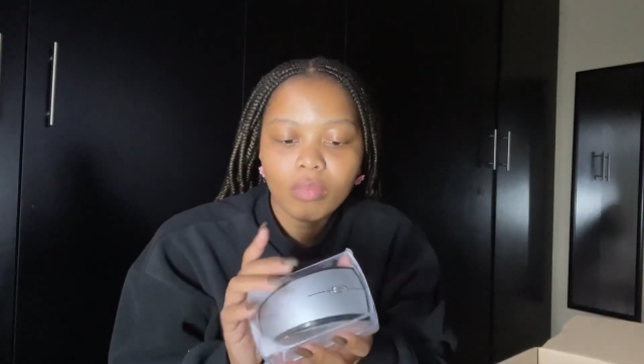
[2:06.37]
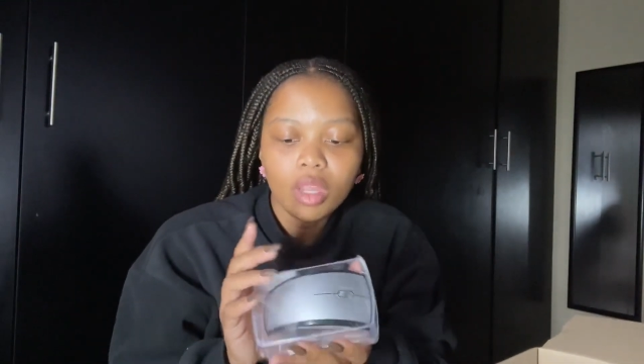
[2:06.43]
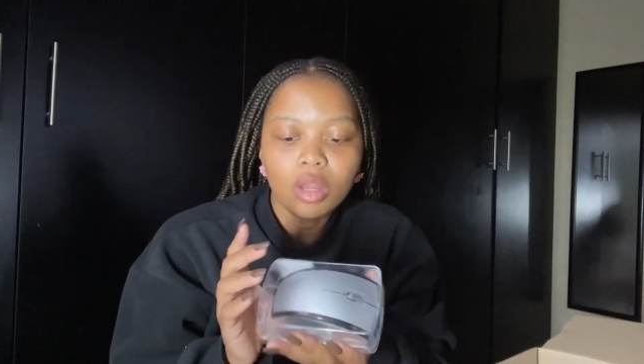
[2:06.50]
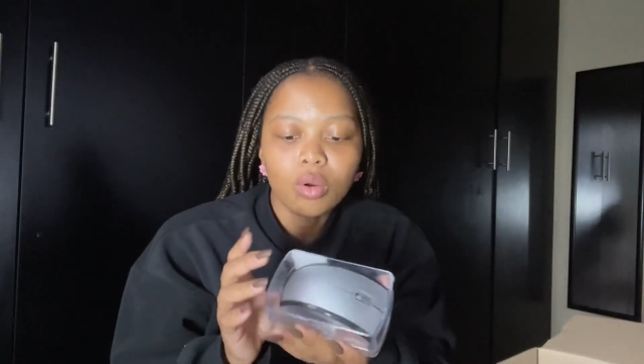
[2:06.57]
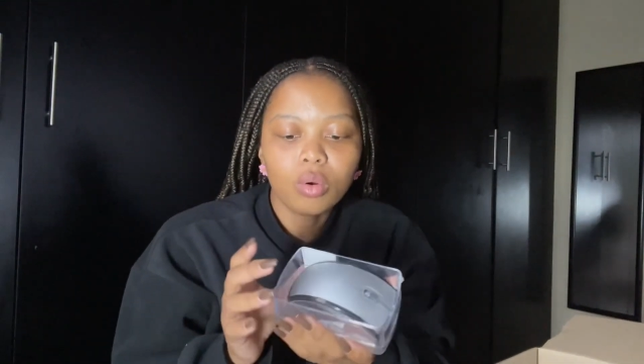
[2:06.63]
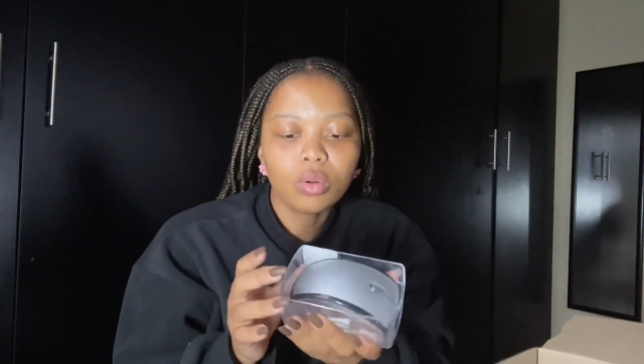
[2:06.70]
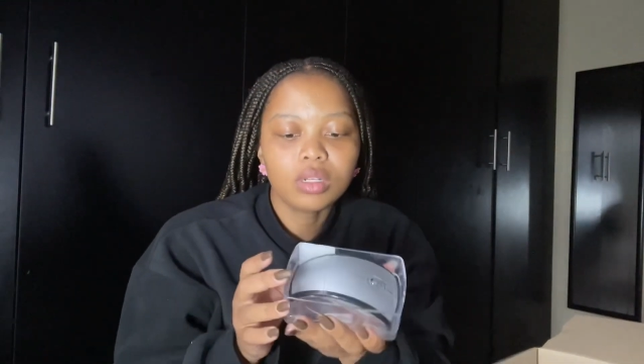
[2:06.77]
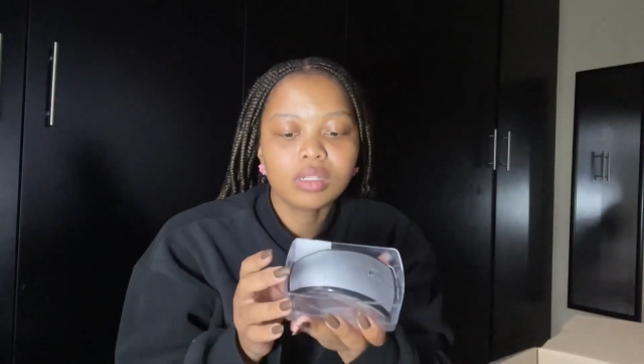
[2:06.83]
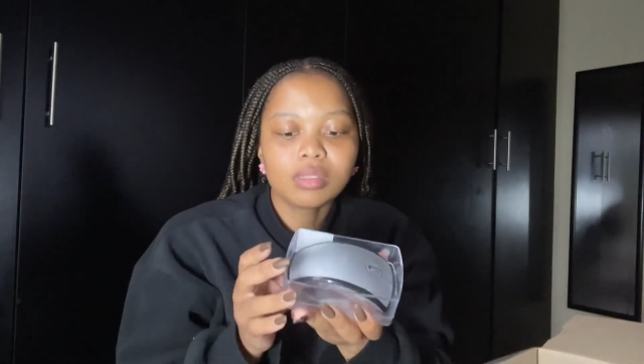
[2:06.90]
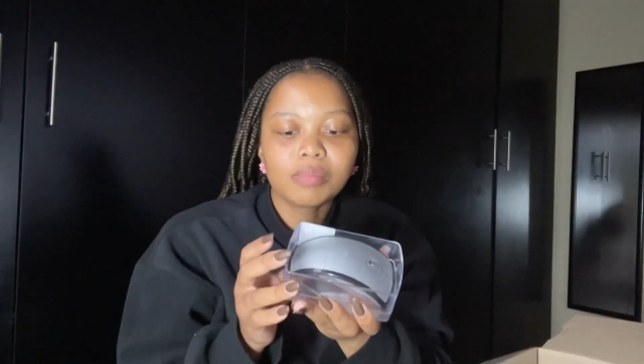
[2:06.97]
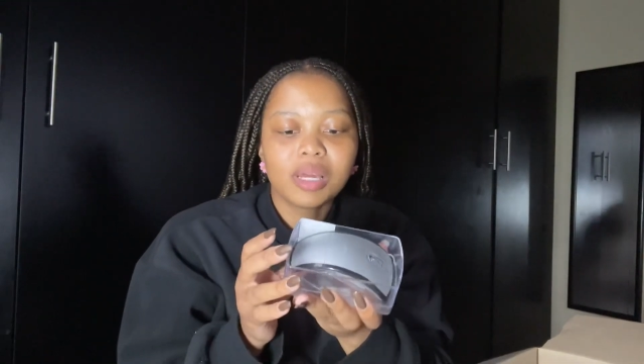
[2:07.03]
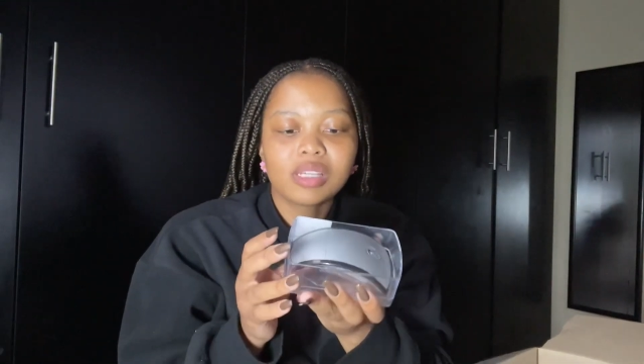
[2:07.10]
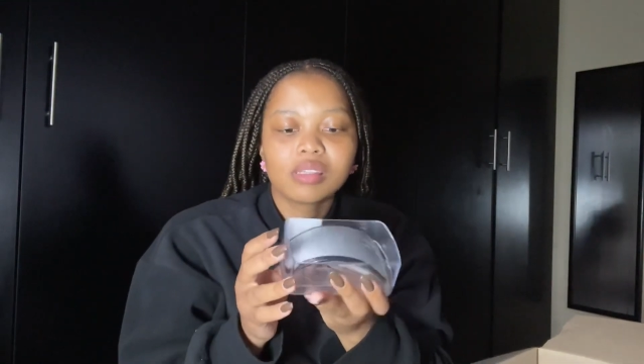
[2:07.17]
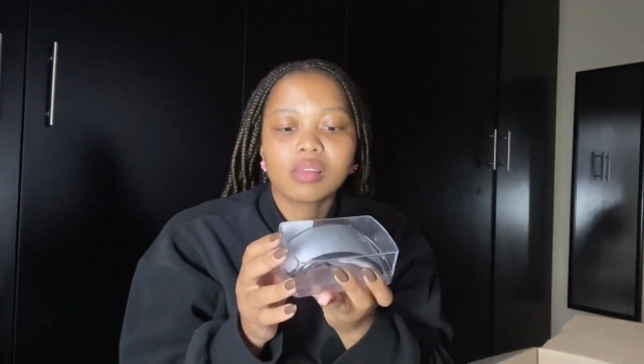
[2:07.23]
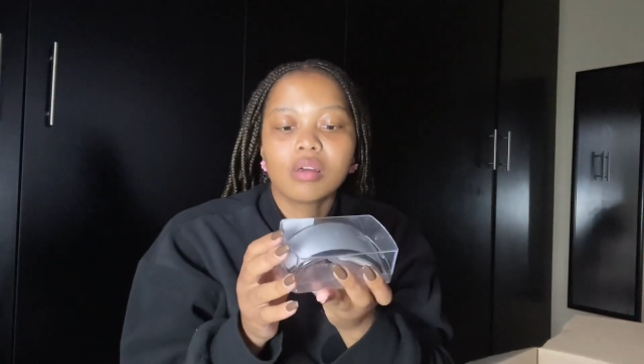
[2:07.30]
a cordless
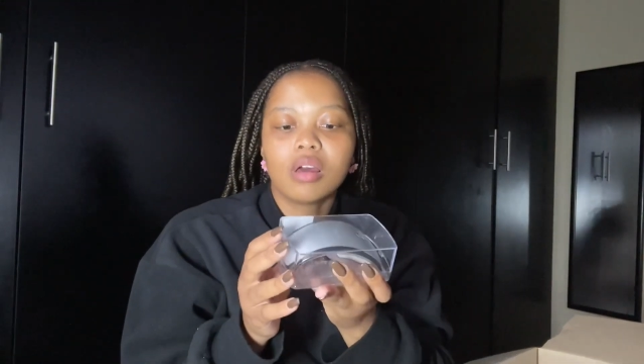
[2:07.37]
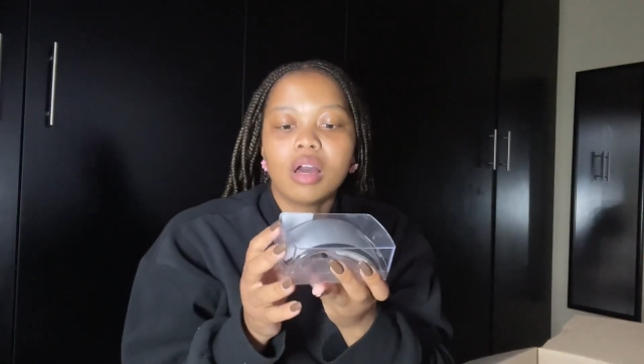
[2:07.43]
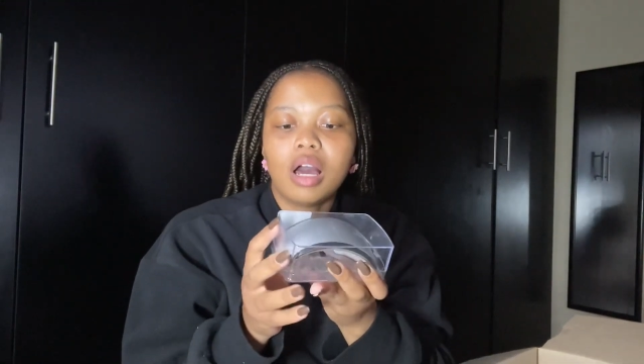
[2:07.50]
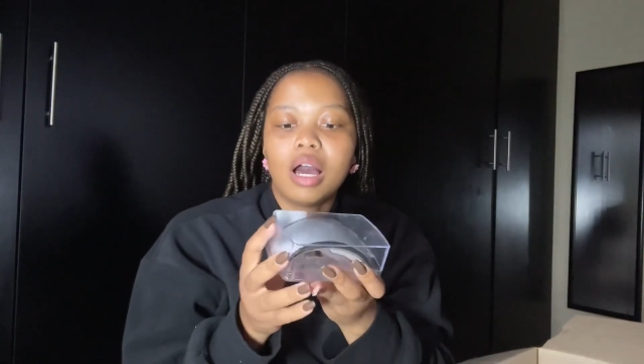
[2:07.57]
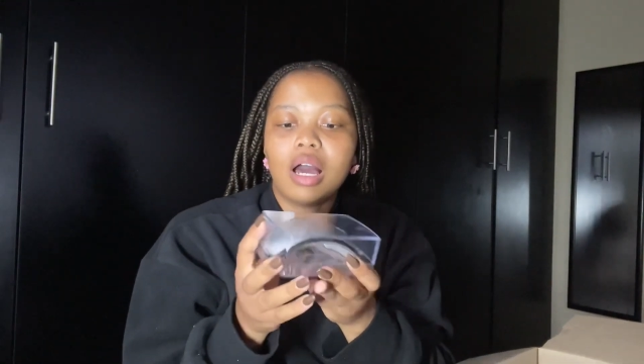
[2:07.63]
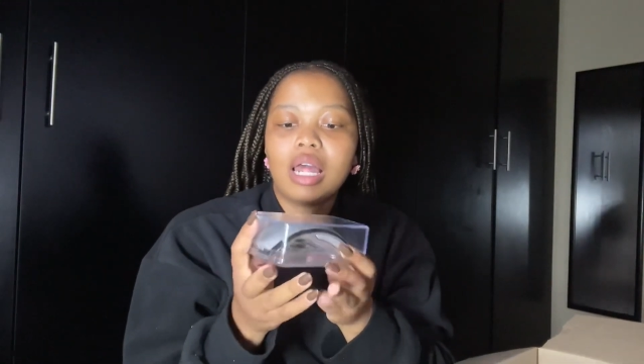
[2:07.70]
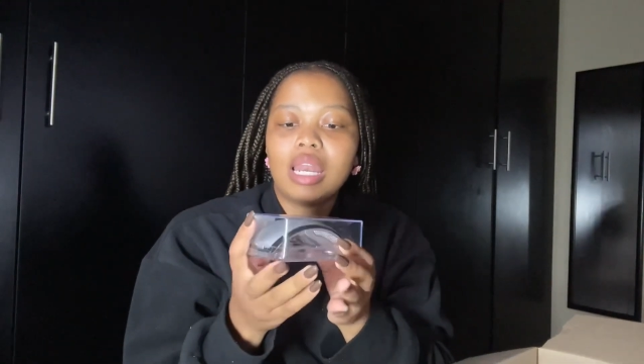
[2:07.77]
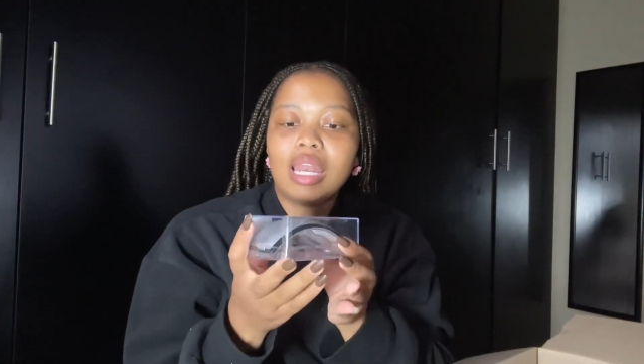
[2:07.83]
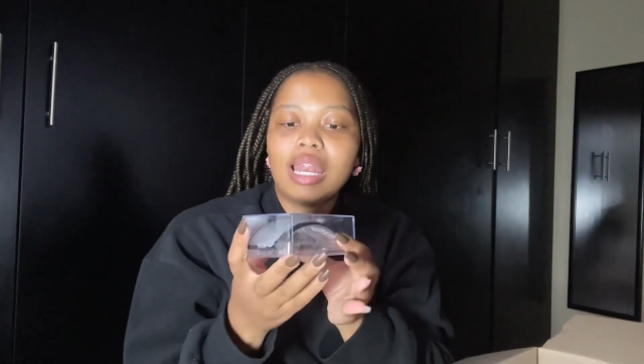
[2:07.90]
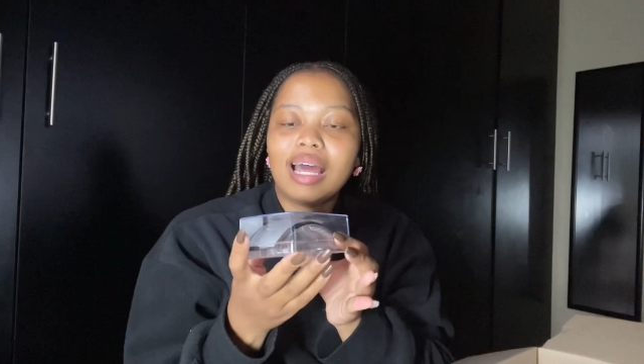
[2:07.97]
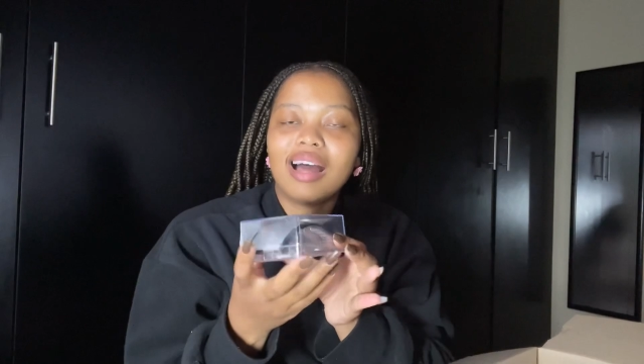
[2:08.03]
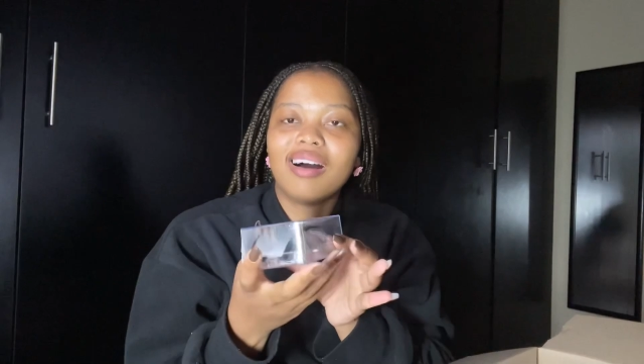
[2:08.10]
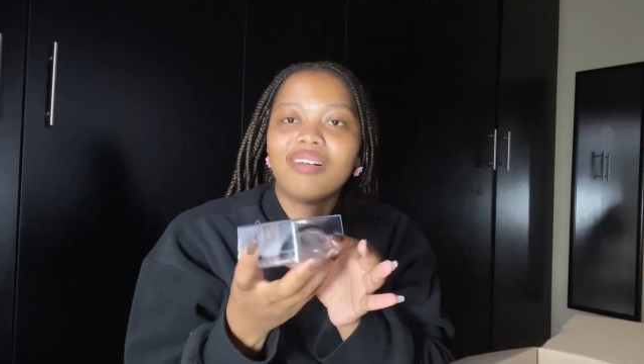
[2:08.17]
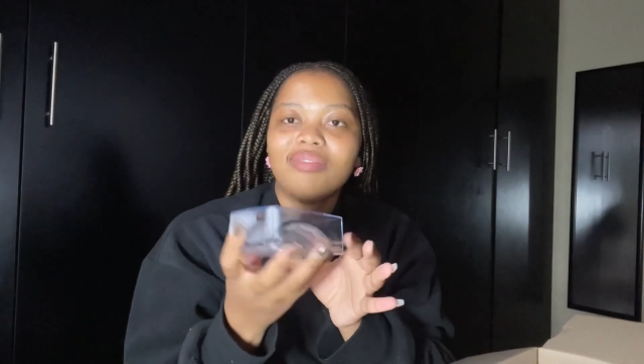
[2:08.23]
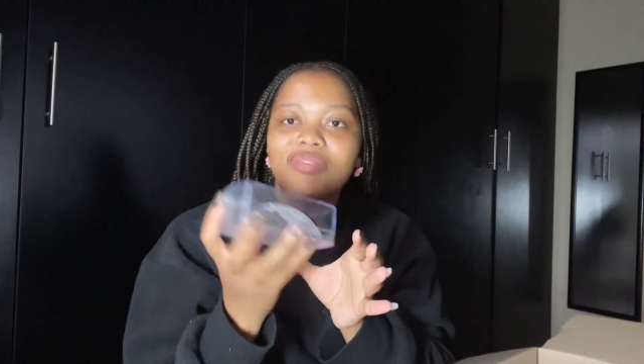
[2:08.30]
mouse. I
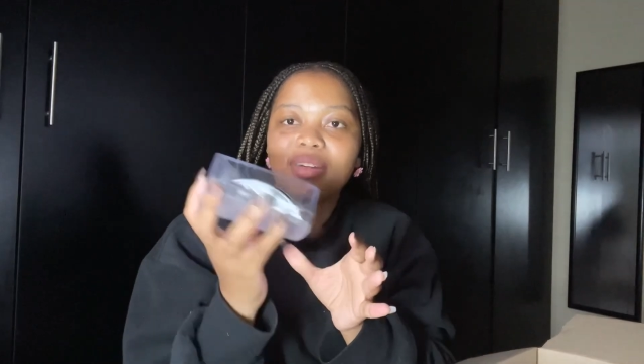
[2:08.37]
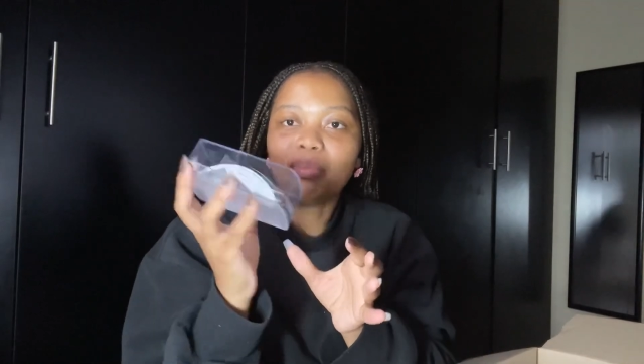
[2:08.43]
love